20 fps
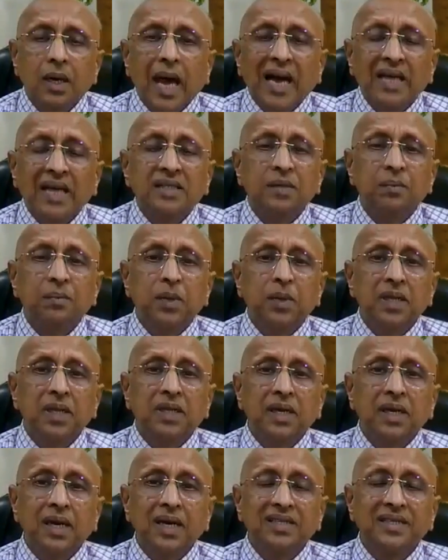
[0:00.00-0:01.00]
as if
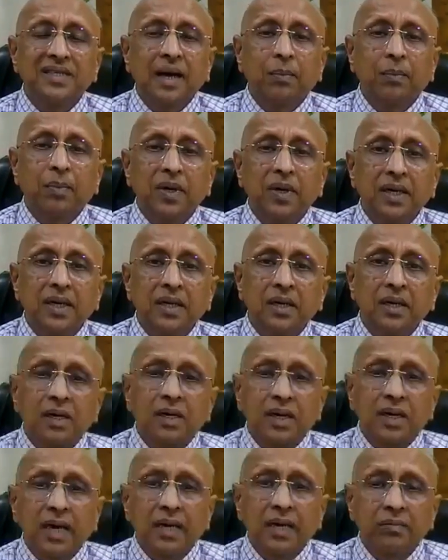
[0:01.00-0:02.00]
nothing has happened in
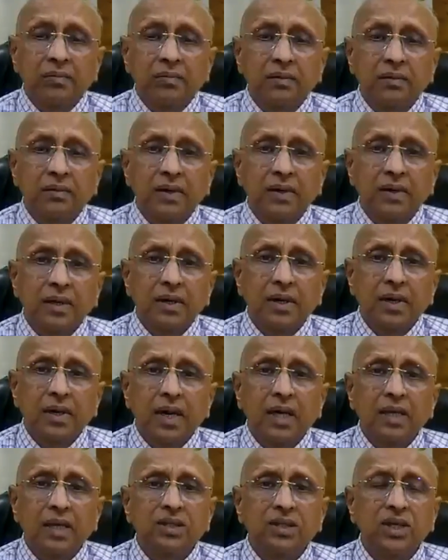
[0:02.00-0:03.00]
her life,
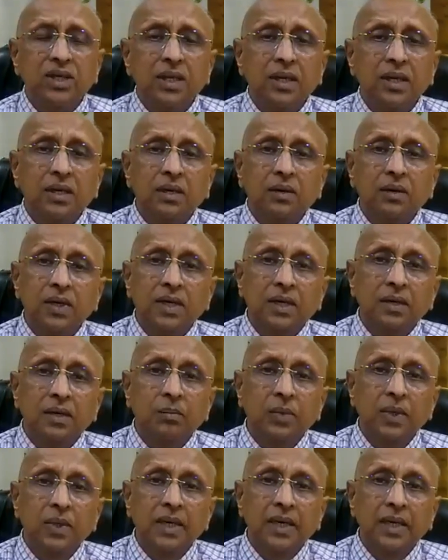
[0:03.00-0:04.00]
and she recovered
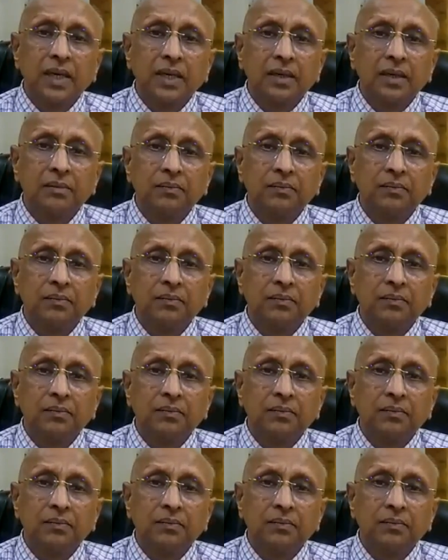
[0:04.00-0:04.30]
completely.